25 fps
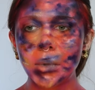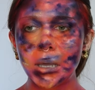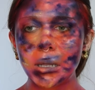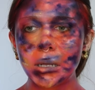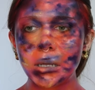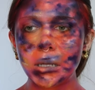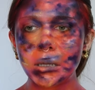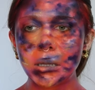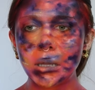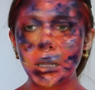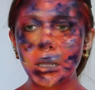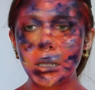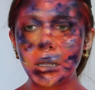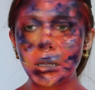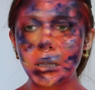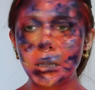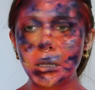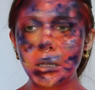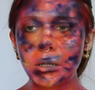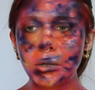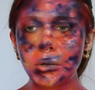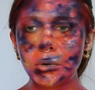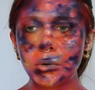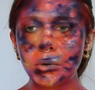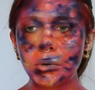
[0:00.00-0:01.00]
adding like
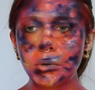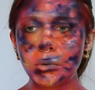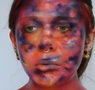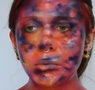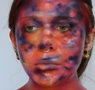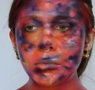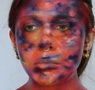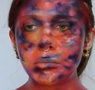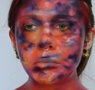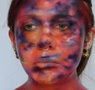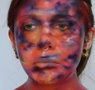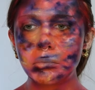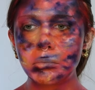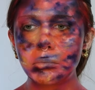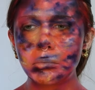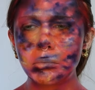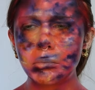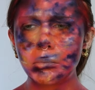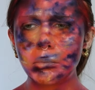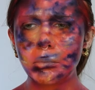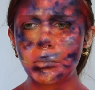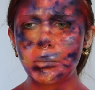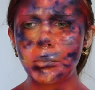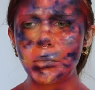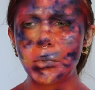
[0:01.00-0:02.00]
little,
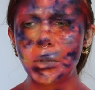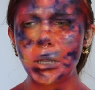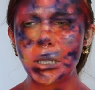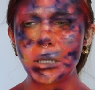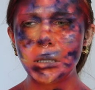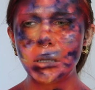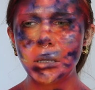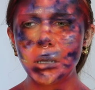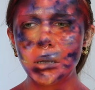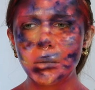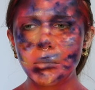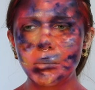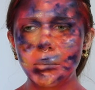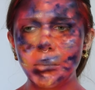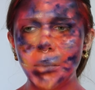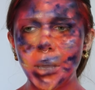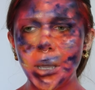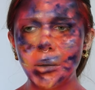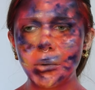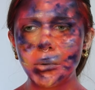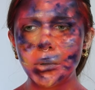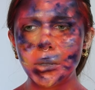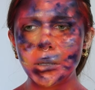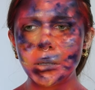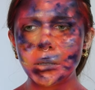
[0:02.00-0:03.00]
mm, like not
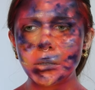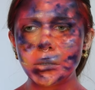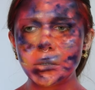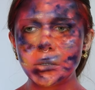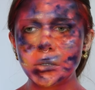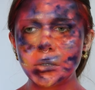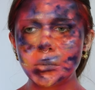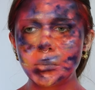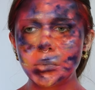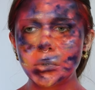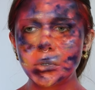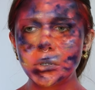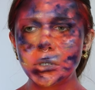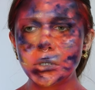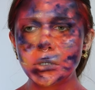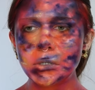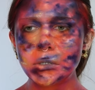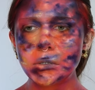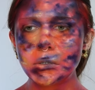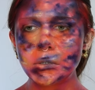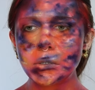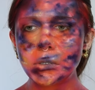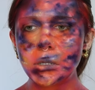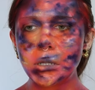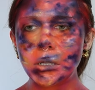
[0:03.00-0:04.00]
mountains, but
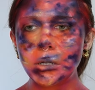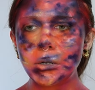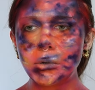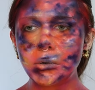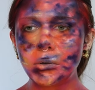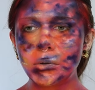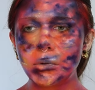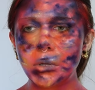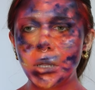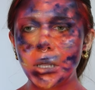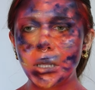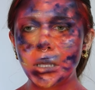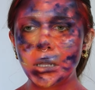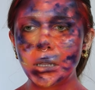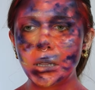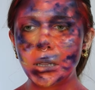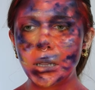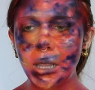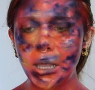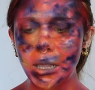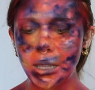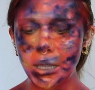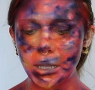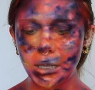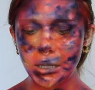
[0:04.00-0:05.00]
just little like
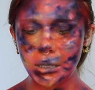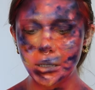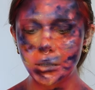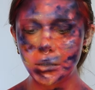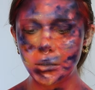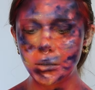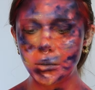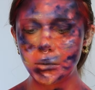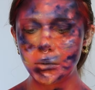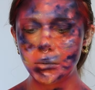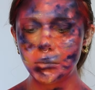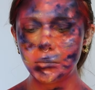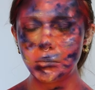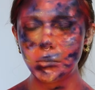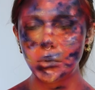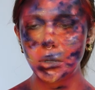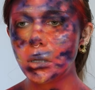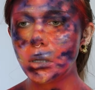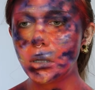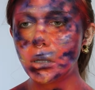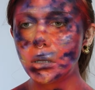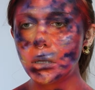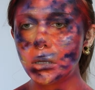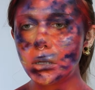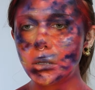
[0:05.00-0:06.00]
land. Like
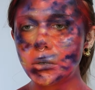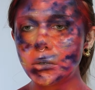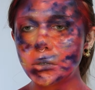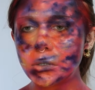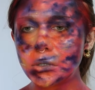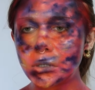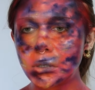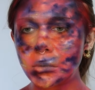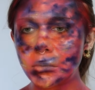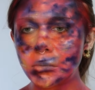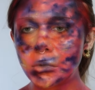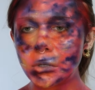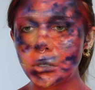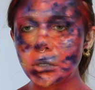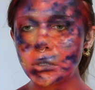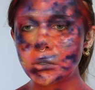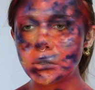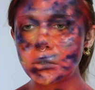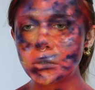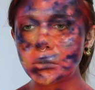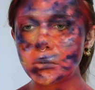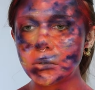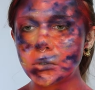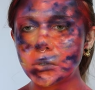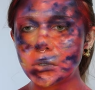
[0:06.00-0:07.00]
a little something,
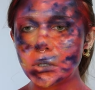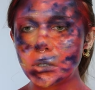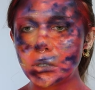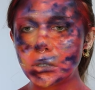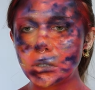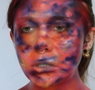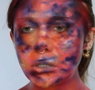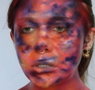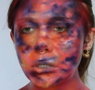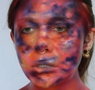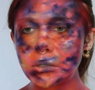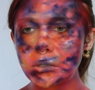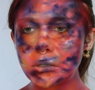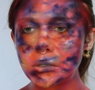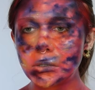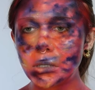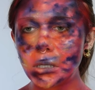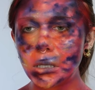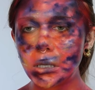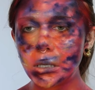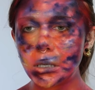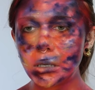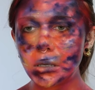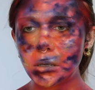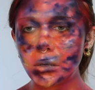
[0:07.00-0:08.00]
so it's not just
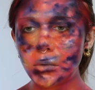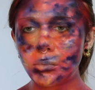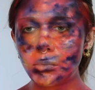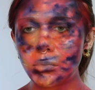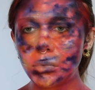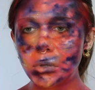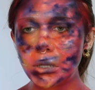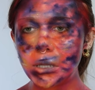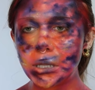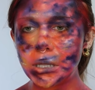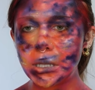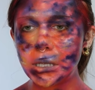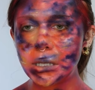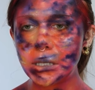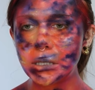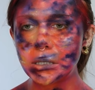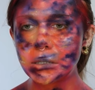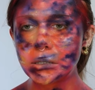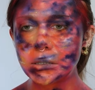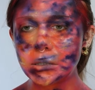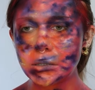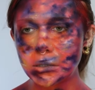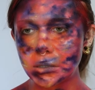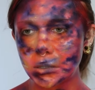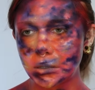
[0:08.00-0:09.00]
like a
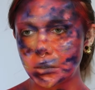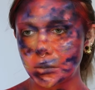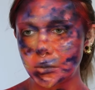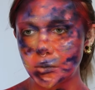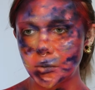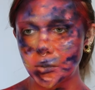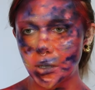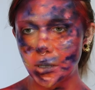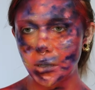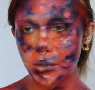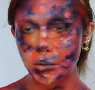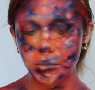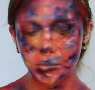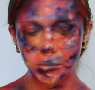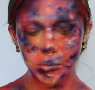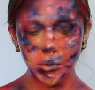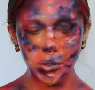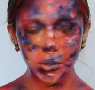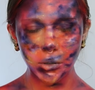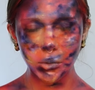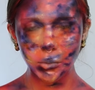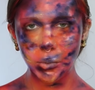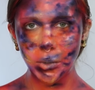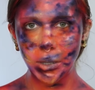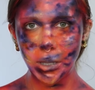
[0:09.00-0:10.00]
plain sunset. You
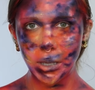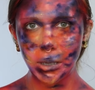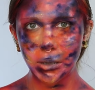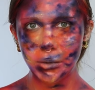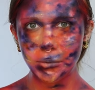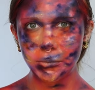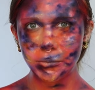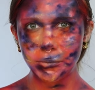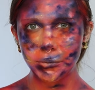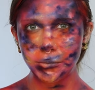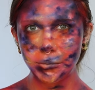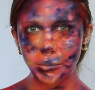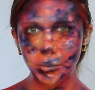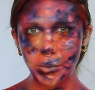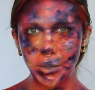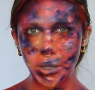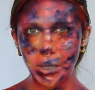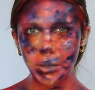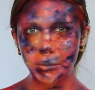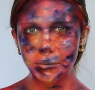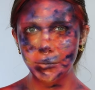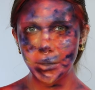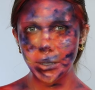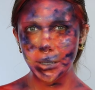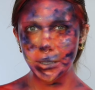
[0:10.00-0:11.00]
know, we have, we
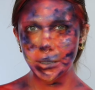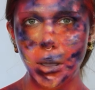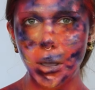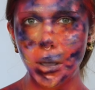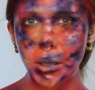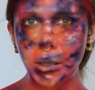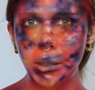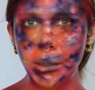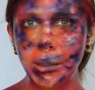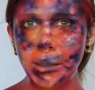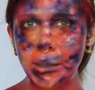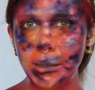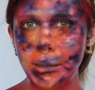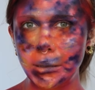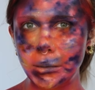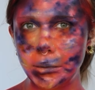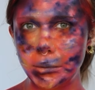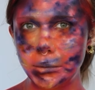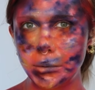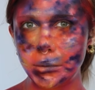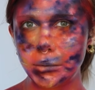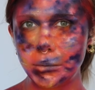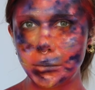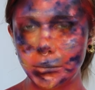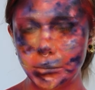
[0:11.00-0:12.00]
have like a
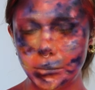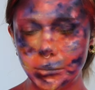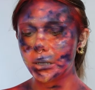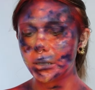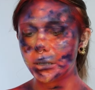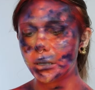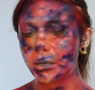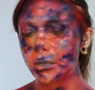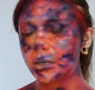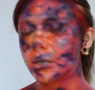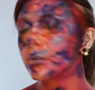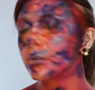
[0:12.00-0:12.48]
hill. I